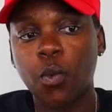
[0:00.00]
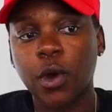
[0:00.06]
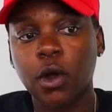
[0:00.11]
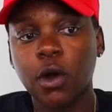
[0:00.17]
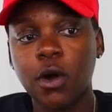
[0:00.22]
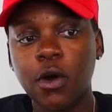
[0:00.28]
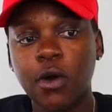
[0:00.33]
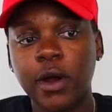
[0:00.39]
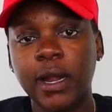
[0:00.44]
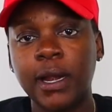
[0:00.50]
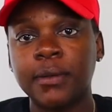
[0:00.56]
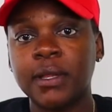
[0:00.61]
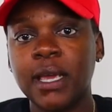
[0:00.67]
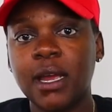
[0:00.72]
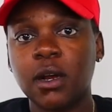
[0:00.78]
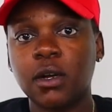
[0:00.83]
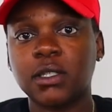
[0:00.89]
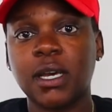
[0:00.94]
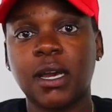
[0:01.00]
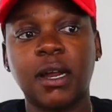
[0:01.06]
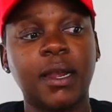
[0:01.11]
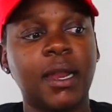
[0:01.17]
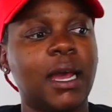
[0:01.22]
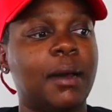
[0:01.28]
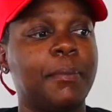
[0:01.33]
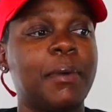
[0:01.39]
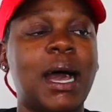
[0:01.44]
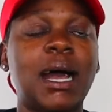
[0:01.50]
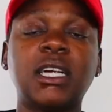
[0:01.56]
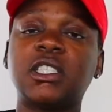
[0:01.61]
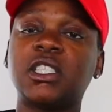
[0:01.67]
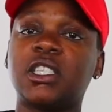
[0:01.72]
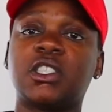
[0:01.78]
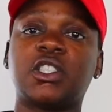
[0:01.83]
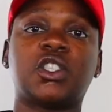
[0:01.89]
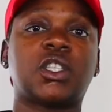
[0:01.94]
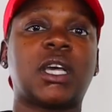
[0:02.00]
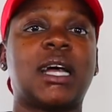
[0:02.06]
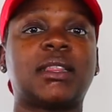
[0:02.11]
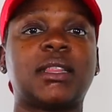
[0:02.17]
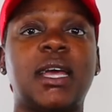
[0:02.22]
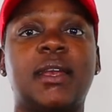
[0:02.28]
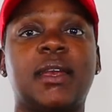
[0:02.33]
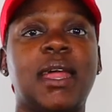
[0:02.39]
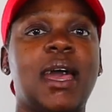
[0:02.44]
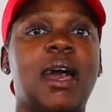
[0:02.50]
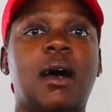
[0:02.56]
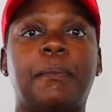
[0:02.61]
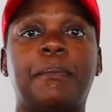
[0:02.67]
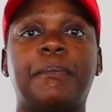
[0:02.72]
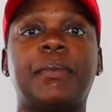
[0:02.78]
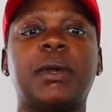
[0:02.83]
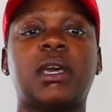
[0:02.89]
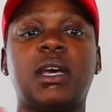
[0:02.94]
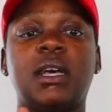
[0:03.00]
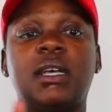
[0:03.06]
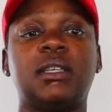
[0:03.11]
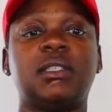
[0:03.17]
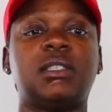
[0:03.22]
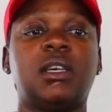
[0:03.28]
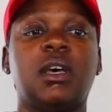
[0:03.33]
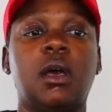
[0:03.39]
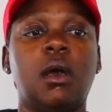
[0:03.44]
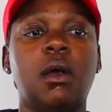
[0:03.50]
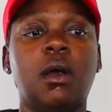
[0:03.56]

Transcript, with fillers: record and then go take a nap. I should have just got that nap because